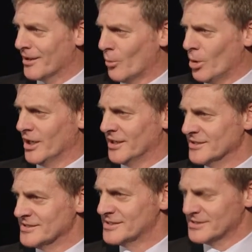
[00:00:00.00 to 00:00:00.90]
why it
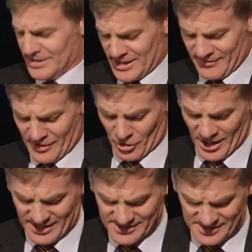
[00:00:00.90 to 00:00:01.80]
is they're not
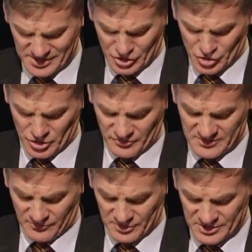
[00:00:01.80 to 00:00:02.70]
accessing a service,
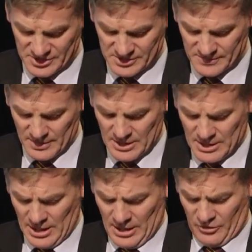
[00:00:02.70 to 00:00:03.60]
for instance?
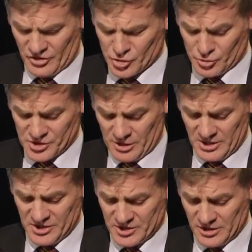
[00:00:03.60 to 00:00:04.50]
This also
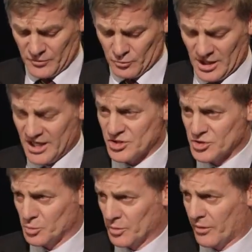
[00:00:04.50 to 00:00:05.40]
means a different
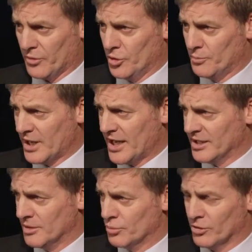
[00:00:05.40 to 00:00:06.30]
relationship with a third
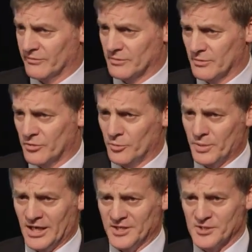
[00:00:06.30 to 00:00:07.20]
party and third
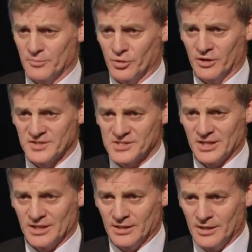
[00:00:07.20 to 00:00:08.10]
parties in the private
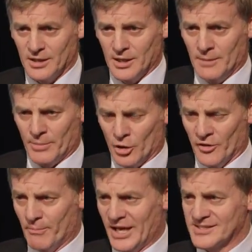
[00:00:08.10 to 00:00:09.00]
sector, but on
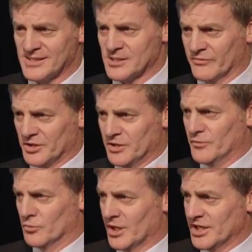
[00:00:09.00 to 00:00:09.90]
the basis of a
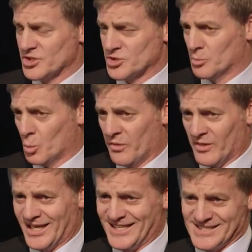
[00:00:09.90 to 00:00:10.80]
different relationship with
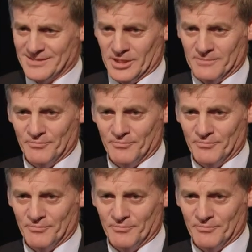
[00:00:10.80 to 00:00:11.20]
the customer.